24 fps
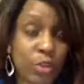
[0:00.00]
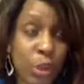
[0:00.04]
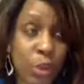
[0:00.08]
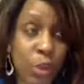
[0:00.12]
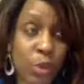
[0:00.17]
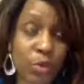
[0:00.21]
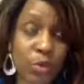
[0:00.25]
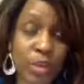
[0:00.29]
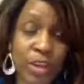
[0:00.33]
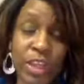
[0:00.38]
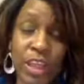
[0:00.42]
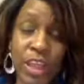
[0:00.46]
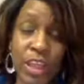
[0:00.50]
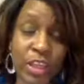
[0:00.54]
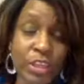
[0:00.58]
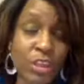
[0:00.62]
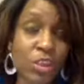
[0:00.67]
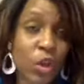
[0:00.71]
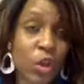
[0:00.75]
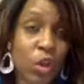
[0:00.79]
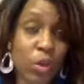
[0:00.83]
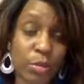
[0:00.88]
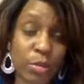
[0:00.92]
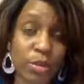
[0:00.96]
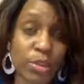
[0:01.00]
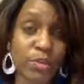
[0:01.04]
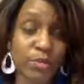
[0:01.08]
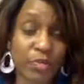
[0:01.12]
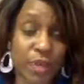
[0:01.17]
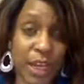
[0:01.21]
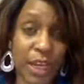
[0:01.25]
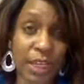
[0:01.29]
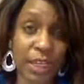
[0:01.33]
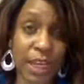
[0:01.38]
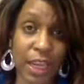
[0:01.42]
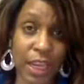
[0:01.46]
over. Yeah, it's almost
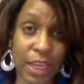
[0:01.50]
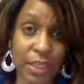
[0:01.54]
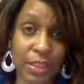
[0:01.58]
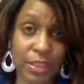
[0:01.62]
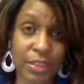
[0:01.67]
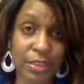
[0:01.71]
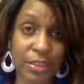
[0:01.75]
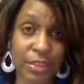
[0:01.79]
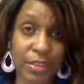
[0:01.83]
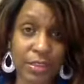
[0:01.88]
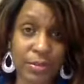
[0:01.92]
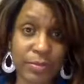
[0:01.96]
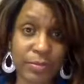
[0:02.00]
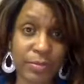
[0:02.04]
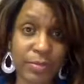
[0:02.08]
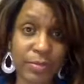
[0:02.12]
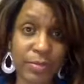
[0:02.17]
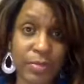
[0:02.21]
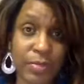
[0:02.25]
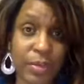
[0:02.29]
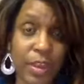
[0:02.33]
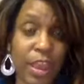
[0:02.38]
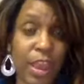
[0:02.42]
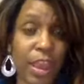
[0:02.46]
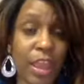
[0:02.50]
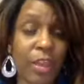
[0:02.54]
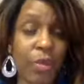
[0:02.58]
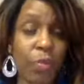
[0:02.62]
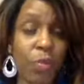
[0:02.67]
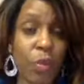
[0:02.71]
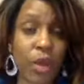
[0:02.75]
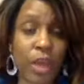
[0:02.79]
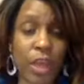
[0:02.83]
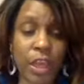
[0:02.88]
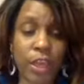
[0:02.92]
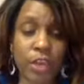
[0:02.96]
Friday. And
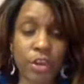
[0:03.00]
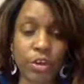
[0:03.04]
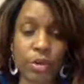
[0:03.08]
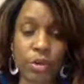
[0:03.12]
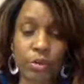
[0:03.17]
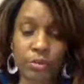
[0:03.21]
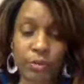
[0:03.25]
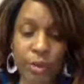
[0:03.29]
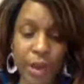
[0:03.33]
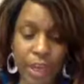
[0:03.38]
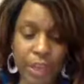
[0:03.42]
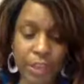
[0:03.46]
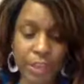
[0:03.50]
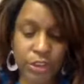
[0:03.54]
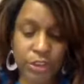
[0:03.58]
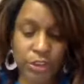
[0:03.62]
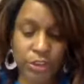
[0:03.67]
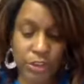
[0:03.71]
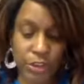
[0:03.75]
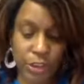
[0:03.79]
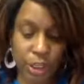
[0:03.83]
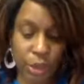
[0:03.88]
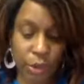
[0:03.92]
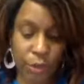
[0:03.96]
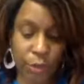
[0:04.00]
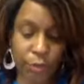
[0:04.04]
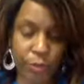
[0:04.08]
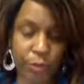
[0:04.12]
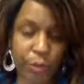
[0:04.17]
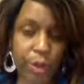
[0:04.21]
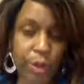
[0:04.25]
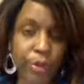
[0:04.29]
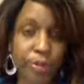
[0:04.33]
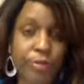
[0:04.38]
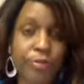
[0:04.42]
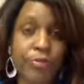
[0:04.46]
when you find yourself
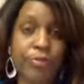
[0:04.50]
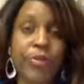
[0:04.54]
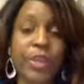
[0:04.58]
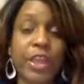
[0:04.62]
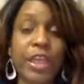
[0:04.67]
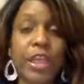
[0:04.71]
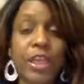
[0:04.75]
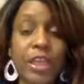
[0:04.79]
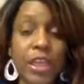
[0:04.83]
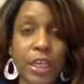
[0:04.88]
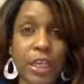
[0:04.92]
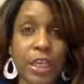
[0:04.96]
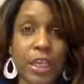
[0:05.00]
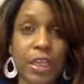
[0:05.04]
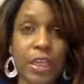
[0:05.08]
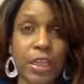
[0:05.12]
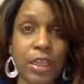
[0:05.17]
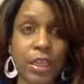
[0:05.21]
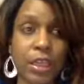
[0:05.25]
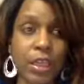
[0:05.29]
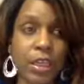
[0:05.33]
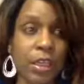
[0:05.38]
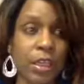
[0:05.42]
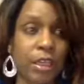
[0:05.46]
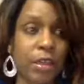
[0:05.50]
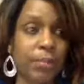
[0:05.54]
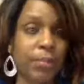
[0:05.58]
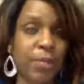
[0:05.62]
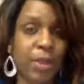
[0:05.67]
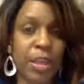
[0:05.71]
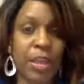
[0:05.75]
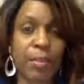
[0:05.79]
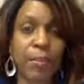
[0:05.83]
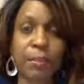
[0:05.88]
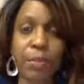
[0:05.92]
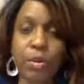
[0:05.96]

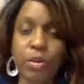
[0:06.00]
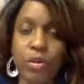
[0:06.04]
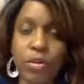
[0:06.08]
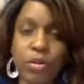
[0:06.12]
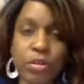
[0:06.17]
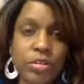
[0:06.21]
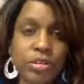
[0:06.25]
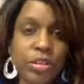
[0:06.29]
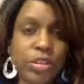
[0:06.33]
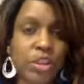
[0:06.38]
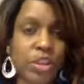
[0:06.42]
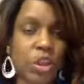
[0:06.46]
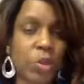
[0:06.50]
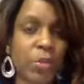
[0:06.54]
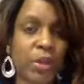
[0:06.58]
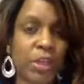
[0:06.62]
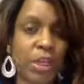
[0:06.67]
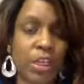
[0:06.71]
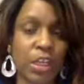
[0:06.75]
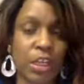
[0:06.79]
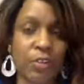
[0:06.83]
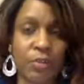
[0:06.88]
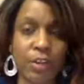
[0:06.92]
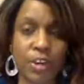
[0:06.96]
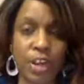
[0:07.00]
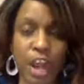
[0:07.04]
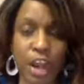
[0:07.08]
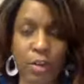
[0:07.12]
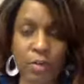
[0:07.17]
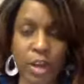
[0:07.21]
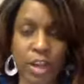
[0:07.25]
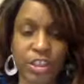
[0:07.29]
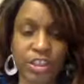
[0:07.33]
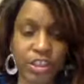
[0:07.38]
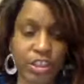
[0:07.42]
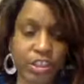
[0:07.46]
being pulled in so many different
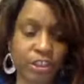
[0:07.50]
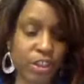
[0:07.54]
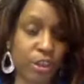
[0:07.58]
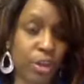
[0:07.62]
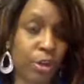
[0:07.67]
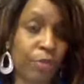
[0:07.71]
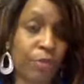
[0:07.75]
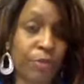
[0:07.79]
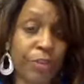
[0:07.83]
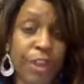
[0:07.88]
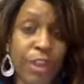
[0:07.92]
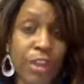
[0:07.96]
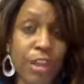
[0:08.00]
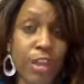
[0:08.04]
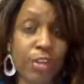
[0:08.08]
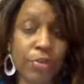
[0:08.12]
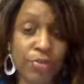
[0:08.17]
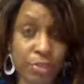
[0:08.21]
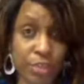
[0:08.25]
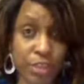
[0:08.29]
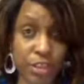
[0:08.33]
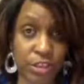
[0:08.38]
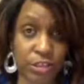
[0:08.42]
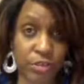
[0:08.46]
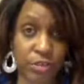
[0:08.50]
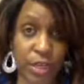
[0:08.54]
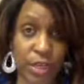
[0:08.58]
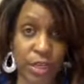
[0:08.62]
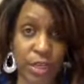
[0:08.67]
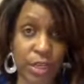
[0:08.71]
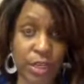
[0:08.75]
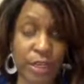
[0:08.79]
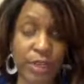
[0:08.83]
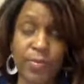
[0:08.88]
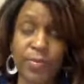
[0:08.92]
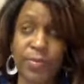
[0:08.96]
directions and you're feeling
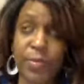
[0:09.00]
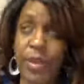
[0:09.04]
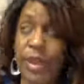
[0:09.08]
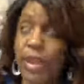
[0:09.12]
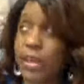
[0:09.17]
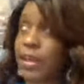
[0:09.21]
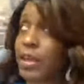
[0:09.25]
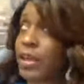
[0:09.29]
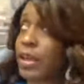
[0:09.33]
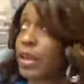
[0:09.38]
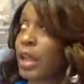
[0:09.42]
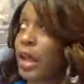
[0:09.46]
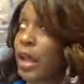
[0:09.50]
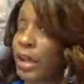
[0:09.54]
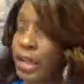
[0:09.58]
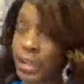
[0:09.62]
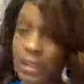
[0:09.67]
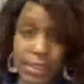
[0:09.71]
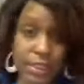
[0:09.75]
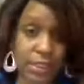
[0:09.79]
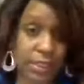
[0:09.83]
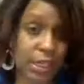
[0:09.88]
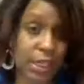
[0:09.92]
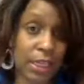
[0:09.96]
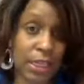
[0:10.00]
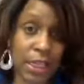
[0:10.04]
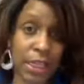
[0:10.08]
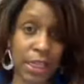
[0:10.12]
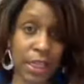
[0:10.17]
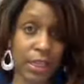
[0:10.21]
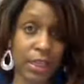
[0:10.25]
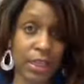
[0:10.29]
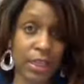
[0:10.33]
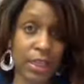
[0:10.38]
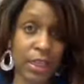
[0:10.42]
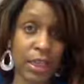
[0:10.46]
frustrated and the clock is
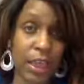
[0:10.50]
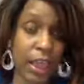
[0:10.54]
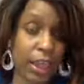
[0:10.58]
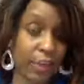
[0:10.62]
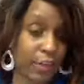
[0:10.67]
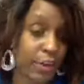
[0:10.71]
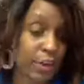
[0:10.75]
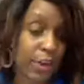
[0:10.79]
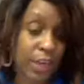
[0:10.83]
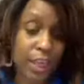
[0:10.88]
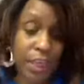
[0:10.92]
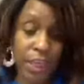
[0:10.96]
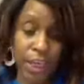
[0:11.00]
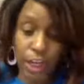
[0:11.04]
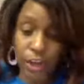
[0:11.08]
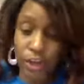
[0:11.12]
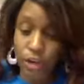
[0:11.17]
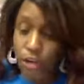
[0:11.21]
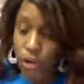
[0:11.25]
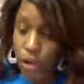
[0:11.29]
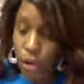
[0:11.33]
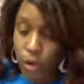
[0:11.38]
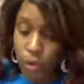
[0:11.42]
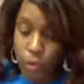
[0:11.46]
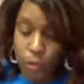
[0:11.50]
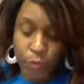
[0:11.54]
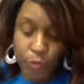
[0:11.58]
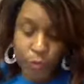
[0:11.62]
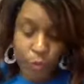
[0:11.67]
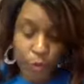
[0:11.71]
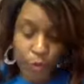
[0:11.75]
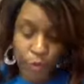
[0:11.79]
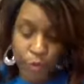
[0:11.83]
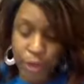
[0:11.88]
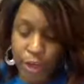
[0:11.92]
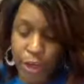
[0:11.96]
ticking and you're getting no
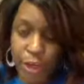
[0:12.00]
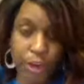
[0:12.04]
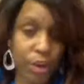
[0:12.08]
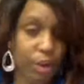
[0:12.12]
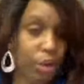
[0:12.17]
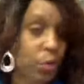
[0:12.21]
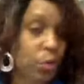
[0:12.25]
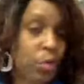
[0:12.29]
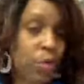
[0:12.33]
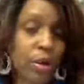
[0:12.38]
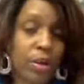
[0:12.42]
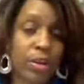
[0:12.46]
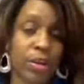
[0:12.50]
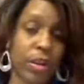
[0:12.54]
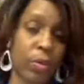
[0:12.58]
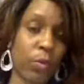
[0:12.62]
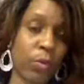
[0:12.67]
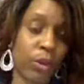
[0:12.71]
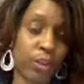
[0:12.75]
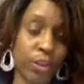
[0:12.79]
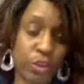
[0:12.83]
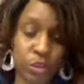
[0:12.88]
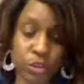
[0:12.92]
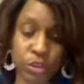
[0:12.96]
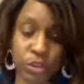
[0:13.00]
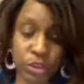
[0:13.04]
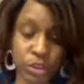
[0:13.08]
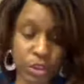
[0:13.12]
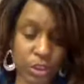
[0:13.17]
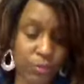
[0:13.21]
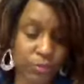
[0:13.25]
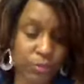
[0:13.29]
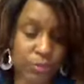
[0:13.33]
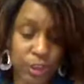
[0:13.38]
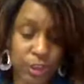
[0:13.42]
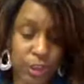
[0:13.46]
further in the work than what
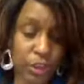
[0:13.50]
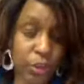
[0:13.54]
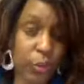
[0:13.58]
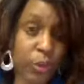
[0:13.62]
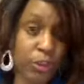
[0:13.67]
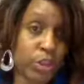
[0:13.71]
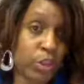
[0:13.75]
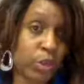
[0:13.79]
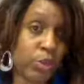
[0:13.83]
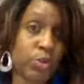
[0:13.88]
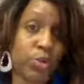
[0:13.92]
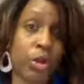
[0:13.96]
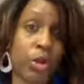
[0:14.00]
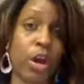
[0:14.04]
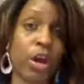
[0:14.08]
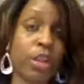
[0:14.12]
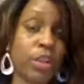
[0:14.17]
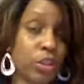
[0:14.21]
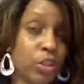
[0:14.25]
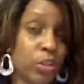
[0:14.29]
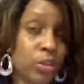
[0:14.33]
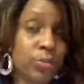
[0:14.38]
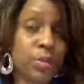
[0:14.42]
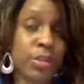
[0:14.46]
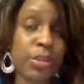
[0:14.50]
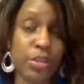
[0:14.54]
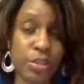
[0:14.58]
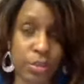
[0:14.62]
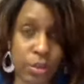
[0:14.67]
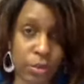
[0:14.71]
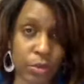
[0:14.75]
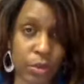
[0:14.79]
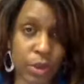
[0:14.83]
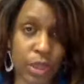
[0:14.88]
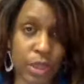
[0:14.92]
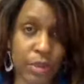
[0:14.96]
you thought you'd be
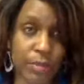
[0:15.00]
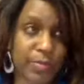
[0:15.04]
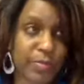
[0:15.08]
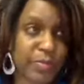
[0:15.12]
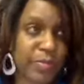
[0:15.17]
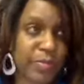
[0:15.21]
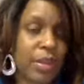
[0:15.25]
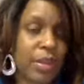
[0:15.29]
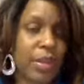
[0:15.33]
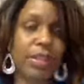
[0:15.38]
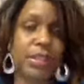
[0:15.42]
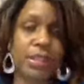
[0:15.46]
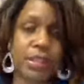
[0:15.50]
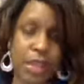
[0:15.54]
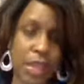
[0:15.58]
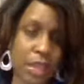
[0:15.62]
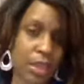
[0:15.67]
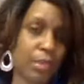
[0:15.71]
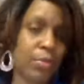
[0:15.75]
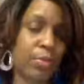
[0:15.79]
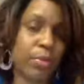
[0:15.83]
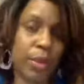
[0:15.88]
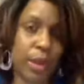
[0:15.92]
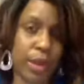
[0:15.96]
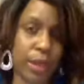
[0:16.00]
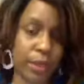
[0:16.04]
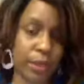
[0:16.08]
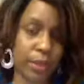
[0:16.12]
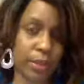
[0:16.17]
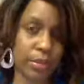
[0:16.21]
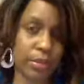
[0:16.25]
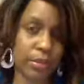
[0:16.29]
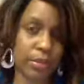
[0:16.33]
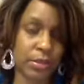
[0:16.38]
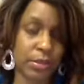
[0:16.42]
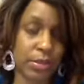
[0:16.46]
doing, take a
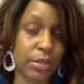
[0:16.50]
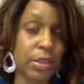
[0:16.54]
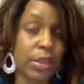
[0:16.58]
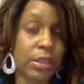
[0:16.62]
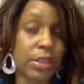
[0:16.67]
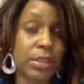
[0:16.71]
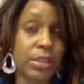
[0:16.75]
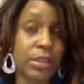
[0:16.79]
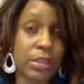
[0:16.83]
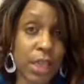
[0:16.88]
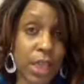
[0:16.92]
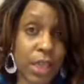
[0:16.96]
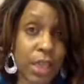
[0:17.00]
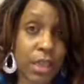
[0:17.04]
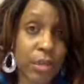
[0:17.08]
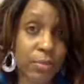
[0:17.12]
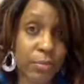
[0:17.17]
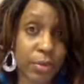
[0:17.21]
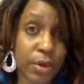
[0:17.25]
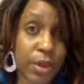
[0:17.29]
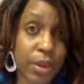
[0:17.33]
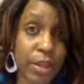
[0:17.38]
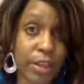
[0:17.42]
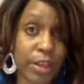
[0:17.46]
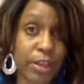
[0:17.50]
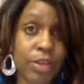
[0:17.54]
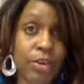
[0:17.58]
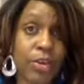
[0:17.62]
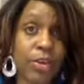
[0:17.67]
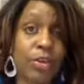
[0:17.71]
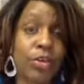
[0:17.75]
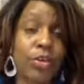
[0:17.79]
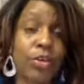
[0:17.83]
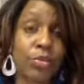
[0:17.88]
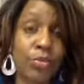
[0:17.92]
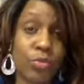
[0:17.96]
break. Take a break,
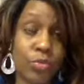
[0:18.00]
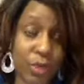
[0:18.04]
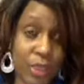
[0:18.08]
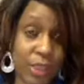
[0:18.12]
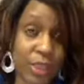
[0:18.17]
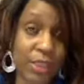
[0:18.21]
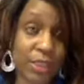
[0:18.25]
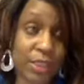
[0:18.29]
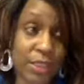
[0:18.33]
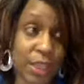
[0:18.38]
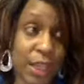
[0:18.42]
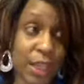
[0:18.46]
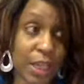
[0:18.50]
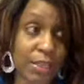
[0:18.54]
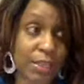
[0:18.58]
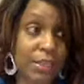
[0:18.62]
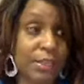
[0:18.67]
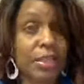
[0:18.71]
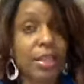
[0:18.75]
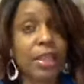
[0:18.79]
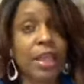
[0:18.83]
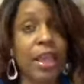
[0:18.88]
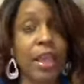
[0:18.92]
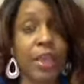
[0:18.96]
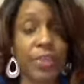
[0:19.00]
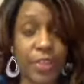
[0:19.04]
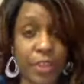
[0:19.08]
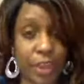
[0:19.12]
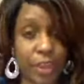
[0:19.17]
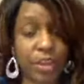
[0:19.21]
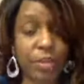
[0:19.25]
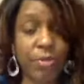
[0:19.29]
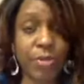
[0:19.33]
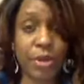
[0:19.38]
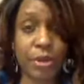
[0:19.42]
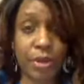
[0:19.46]
reassess, and then
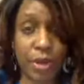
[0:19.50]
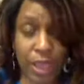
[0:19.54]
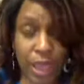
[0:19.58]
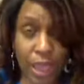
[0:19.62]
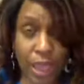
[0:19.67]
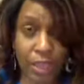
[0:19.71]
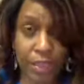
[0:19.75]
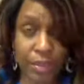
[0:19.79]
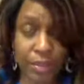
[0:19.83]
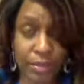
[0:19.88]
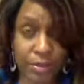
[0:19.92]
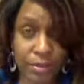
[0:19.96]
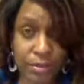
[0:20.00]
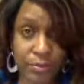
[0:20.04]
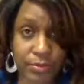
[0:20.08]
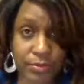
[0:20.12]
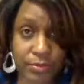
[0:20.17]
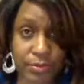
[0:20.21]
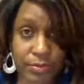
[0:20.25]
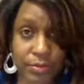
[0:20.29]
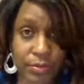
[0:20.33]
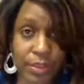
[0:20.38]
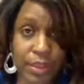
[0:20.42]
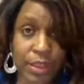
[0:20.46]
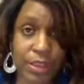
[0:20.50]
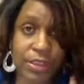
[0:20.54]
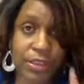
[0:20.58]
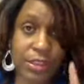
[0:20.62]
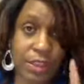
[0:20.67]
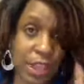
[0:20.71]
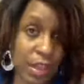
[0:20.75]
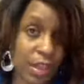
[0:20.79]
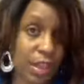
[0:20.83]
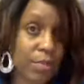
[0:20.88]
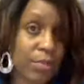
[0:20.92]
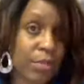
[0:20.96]
communicate.
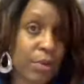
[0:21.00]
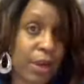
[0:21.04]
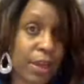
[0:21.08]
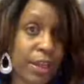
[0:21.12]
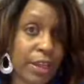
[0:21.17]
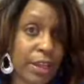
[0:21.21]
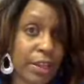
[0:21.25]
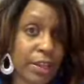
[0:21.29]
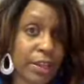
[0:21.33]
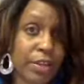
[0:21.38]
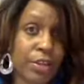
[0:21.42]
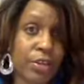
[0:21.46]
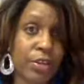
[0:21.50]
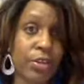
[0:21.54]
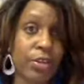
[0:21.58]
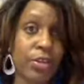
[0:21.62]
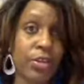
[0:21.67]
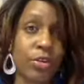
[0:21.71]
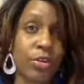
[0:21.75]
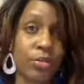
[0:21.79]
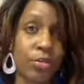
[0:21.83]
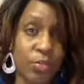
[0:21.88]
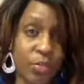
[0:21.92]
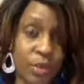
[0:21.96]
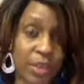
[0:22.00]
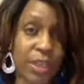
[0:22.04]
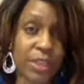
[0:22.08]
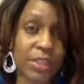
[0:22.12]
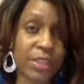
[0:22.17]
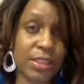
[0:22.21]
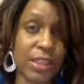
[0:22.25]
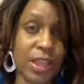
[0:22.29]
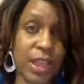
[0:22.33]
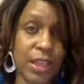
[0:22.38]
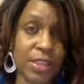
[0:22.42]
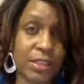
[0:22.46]
Take a break,
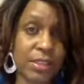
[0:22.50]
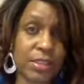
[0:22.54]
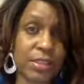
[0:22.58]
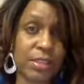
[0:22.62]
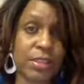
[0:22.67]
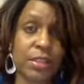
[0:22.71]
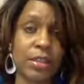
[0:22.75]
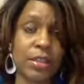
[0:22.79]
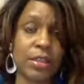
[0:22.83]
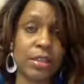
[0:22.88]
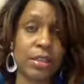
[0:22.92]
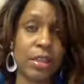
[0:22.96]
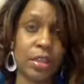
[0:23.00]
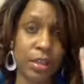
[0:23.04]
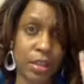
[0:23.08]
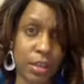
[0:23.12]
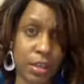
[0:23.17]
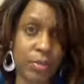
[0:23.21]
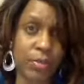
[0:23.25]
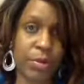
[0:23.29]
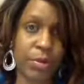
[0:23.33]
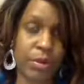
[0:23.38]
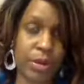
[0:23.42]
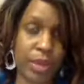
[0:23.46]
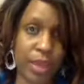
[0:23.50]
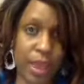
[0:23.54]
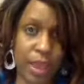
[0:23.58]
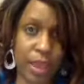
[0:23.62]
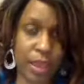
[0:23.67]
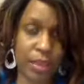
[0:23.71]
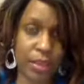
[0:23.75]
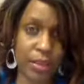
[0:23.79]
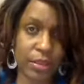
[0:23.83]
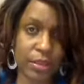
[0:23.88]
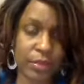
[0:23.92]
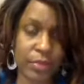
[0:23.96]
reassess, communicate.